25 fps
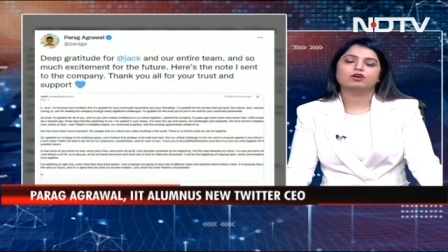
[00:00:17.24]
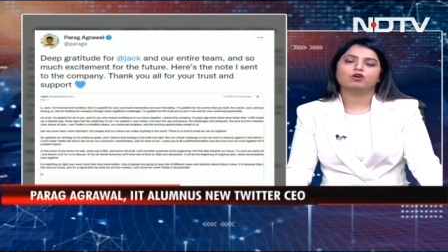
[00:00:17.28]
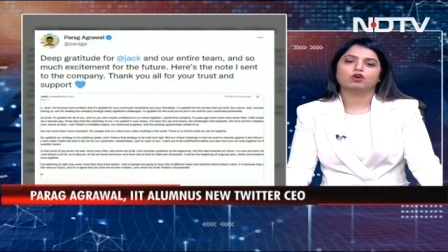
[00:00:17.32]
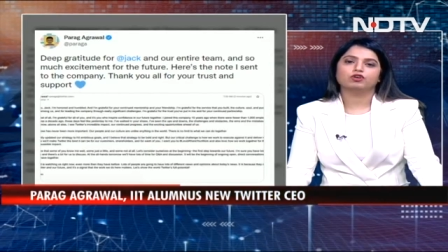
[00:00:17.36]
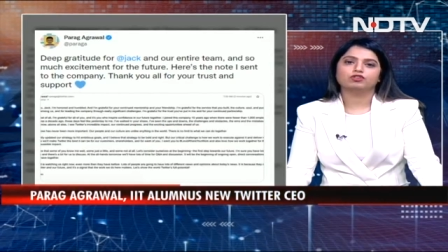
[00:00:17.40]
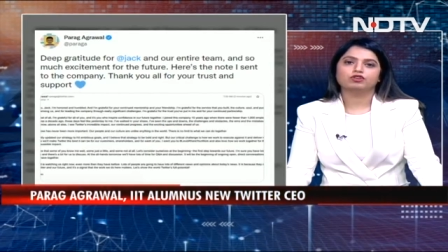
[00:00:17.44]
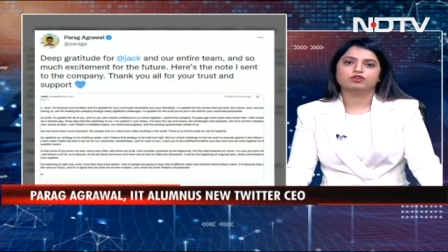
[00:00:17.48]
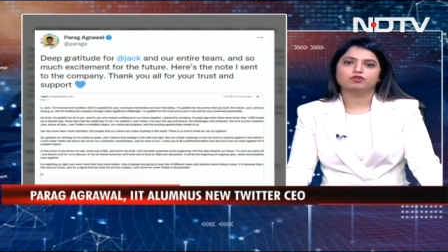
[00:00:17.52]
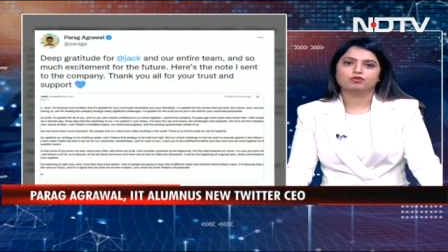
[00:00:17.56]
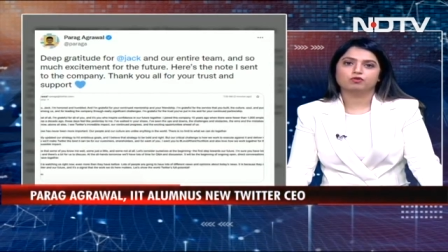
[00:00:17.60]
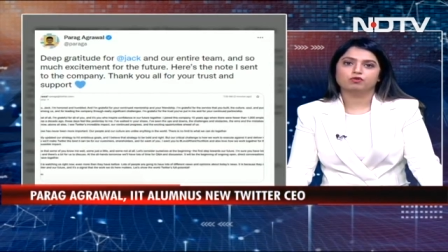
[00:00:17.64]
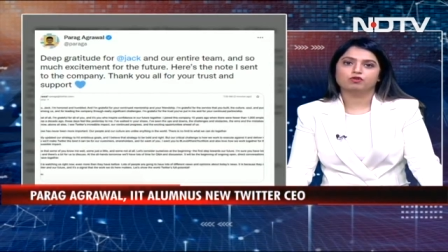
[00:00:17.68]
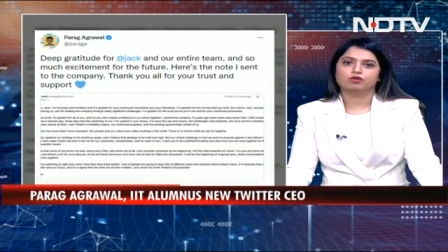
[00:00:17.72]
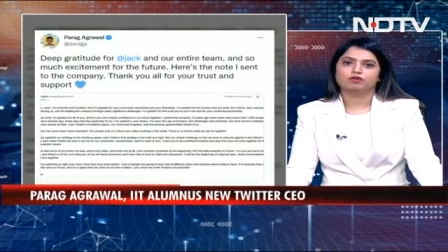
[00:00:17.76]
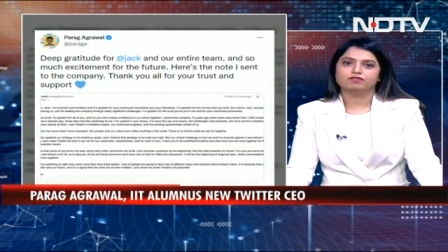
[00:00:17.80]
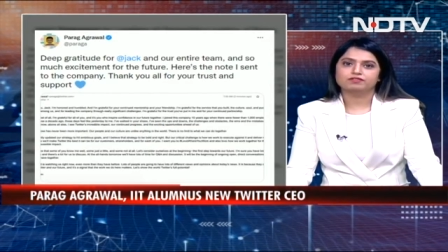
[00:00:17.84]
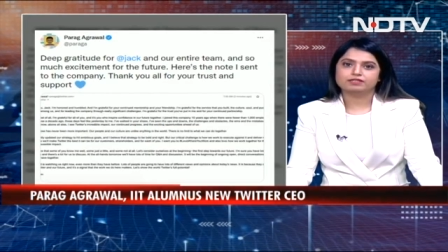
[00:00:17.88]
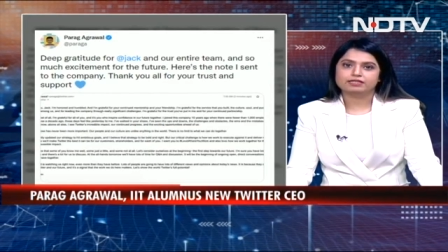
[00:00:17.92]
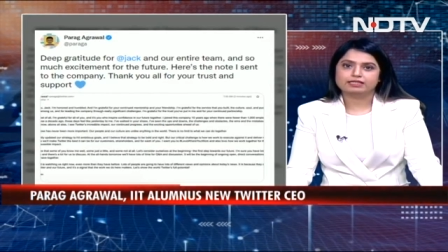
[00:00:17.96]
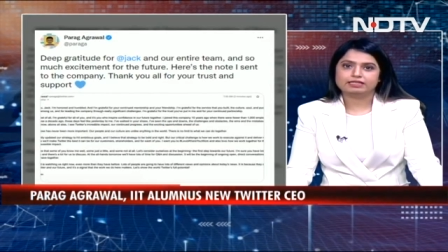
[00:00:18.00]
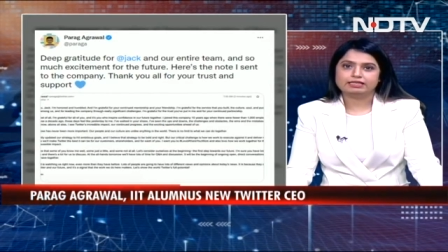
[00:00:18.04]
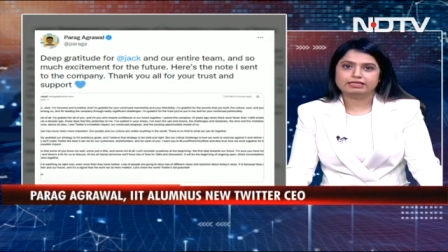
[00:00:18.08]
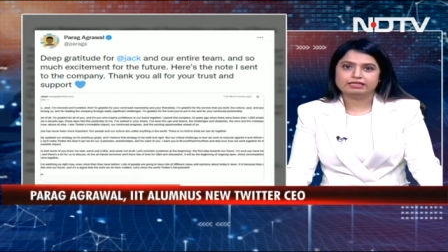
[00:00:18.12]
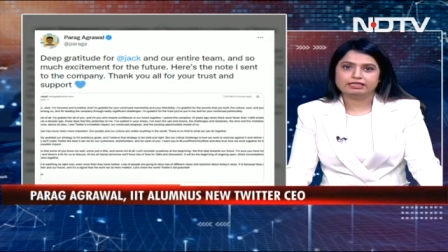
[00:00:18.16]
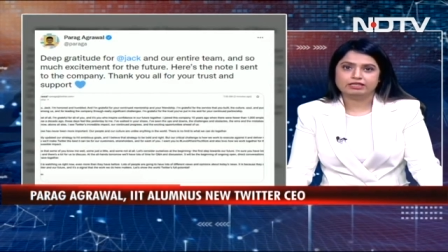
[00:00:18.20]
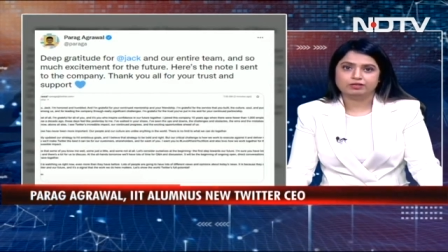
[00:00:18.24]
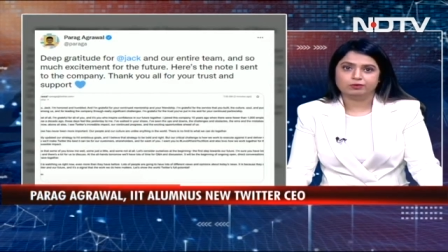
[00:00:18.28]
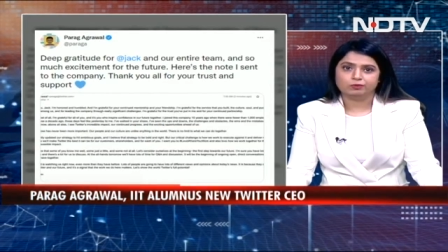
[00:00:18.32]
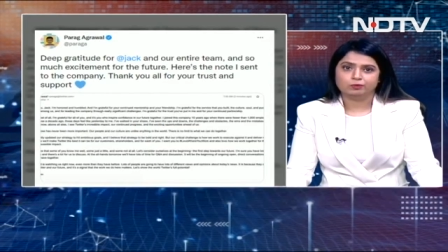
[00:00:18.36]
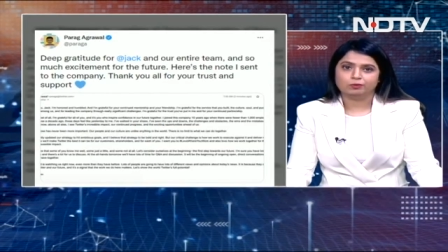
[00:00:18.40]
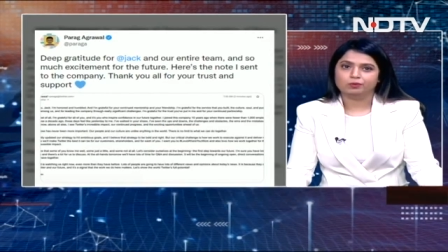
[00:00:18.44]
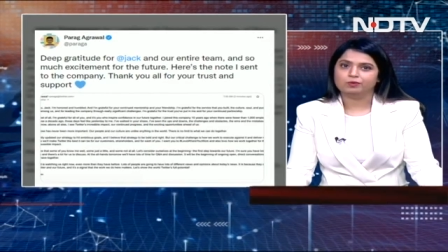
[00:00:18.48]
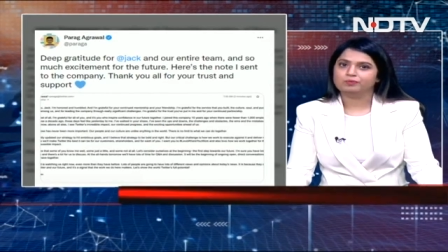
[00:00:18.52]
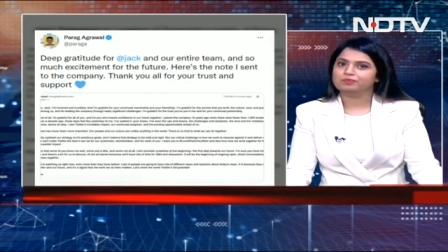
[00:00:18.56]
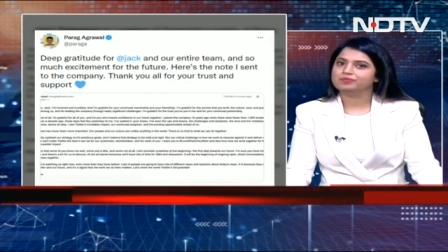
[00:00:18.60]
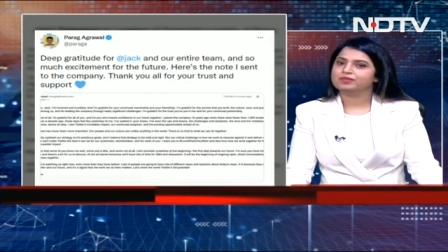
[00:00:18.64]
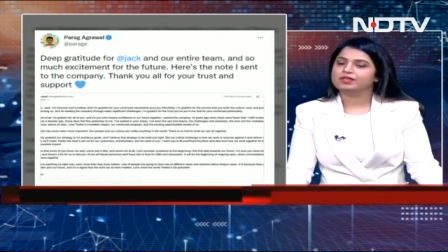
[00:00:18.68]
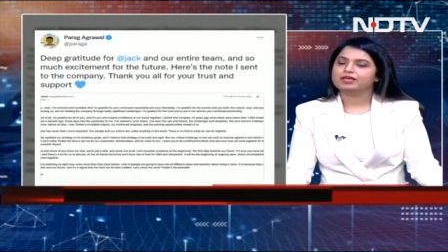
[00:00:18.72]
on the role of CEO.
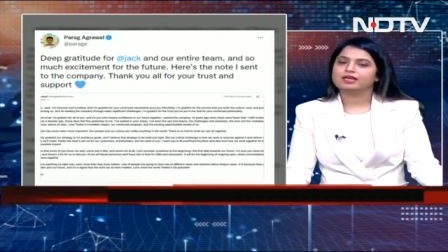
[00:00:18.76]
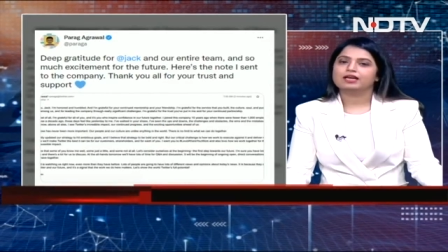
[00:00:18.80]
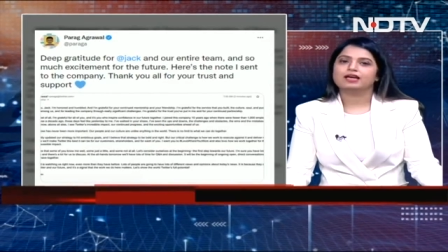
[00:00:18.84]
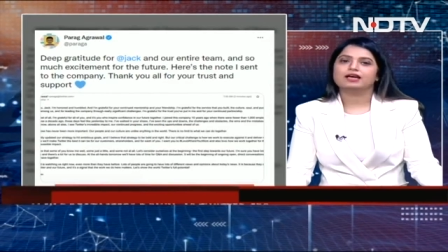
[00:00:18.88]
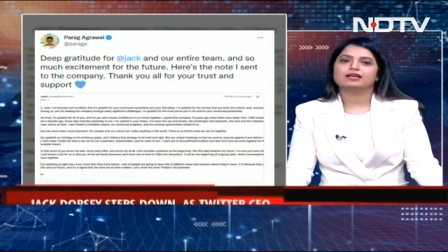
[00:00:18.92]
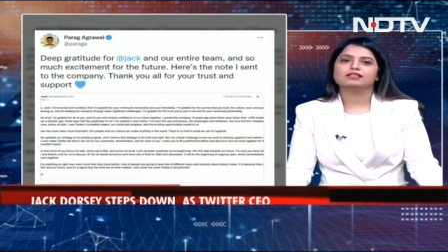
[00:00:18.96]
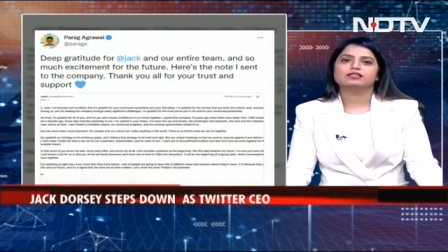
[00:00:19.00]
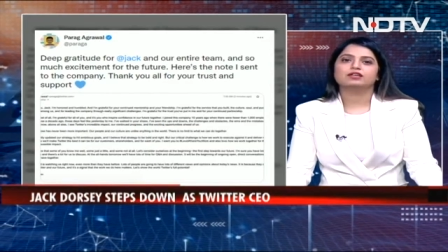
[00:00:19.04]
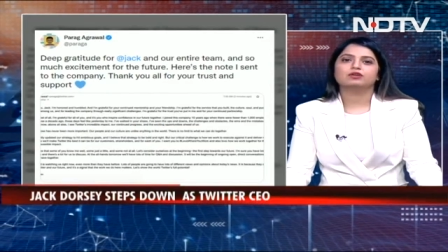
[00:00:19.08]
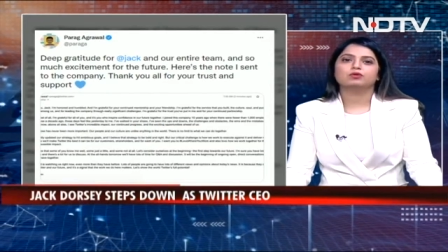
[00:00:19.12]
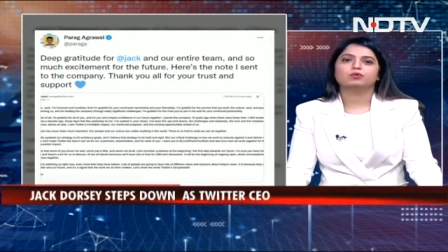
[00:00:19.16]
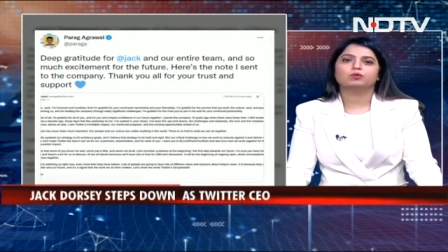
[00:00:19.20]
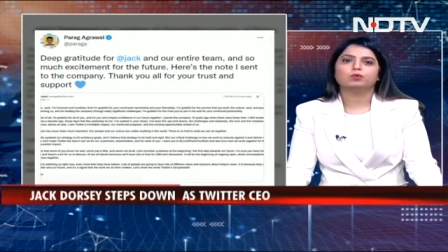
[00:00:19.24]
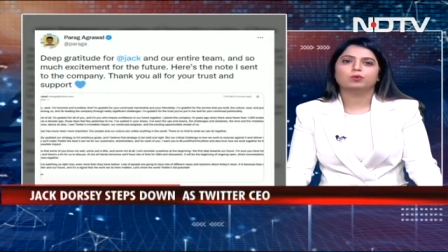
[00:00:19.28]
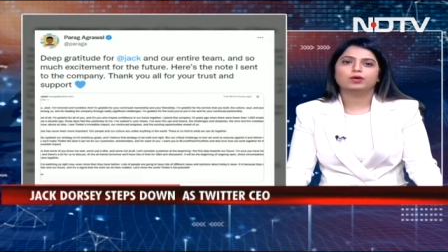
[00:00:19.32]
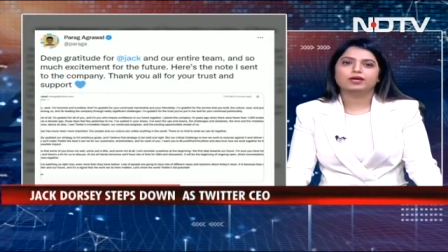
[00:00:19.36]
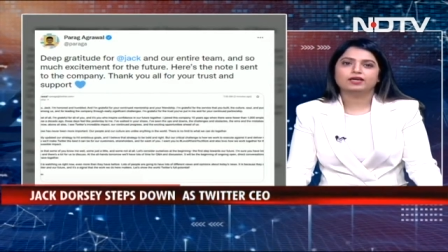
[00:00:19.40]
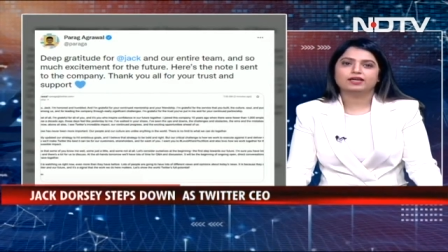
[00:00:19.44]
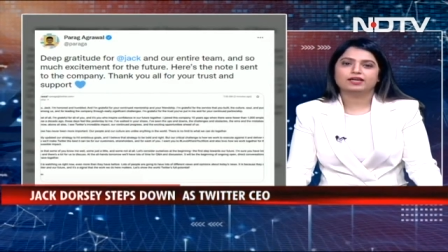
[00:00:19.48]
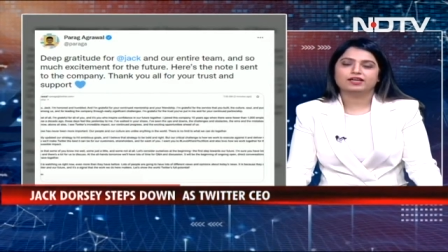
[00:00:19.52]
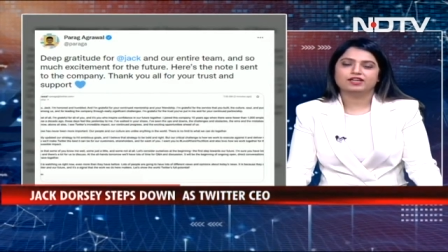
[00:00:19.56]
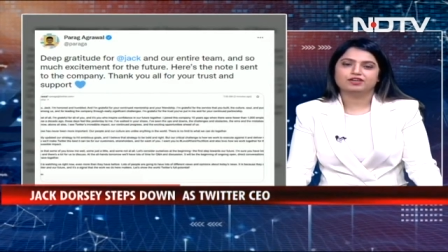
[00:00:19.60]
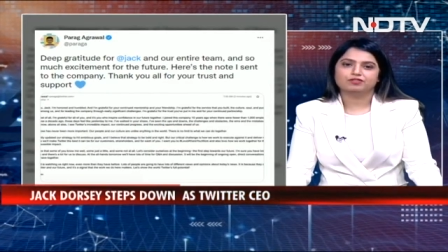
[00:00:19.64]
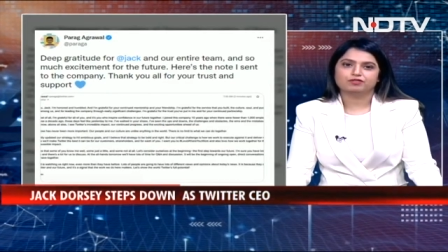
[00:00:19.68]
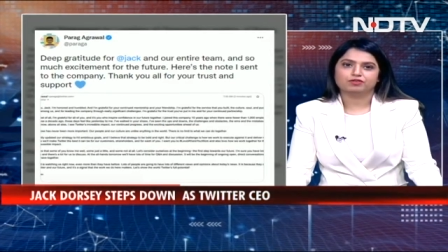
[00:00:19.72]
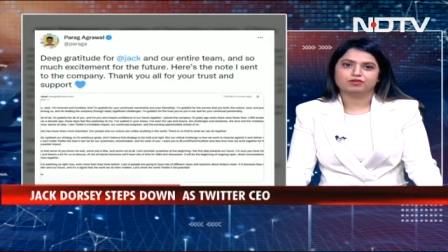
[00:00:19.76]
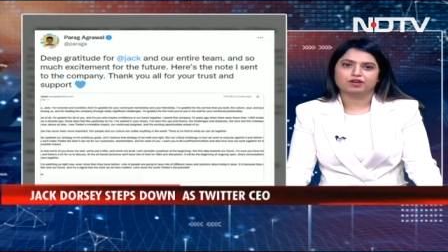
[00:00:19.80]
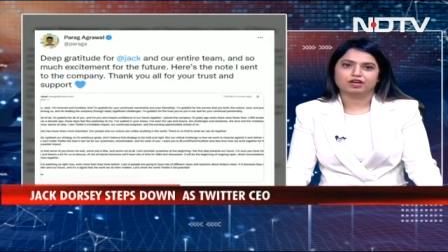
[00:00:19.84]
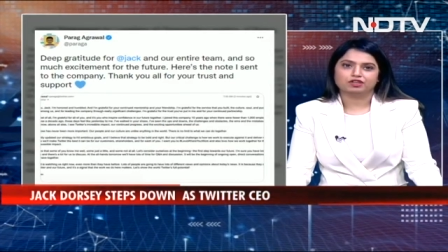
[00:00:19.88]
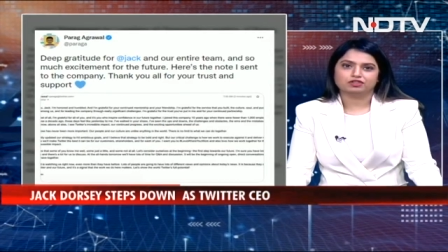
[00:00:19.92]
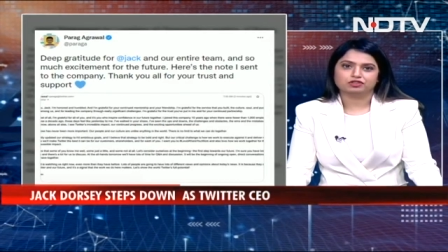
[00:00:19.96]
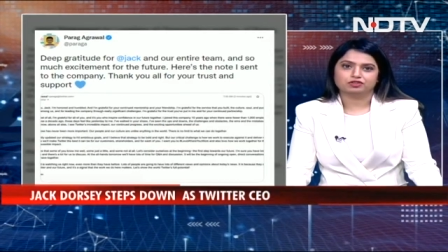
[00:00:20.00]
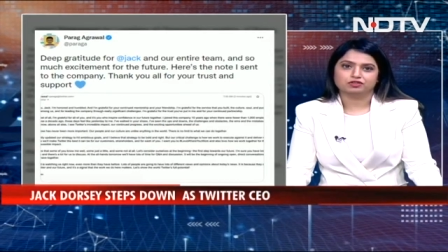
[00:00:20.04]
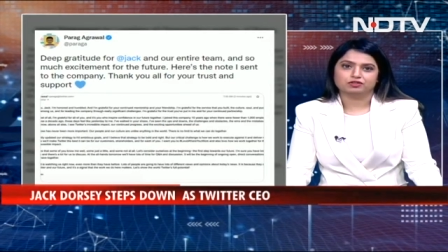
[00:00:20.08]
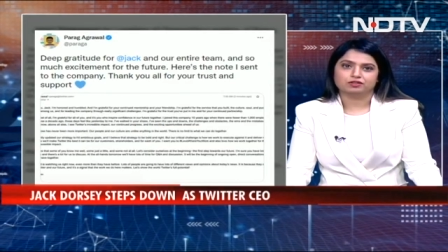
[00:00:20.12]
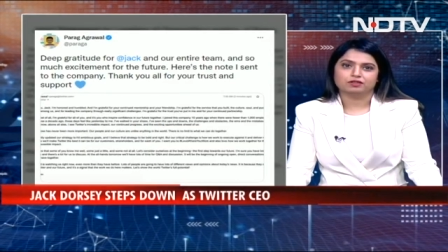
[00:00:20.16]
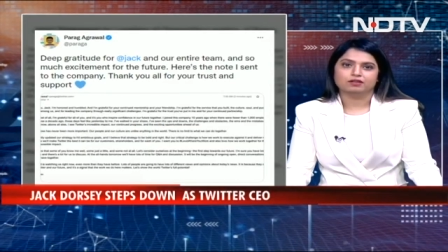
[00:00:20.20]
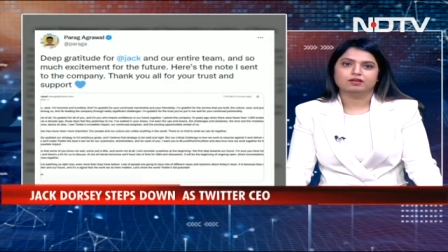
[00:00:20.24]
Here's a quick
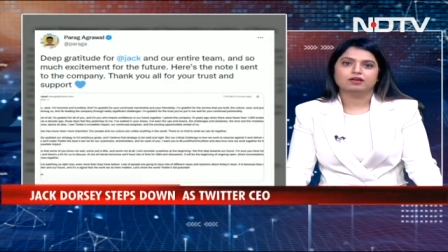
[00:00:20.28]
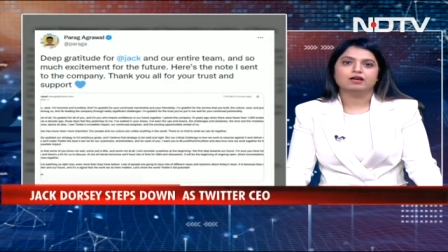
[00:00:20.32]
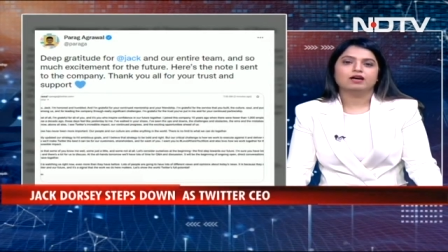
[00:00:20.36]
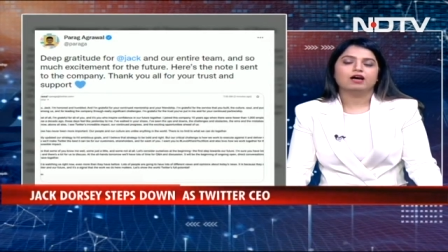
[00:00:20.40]
introduction.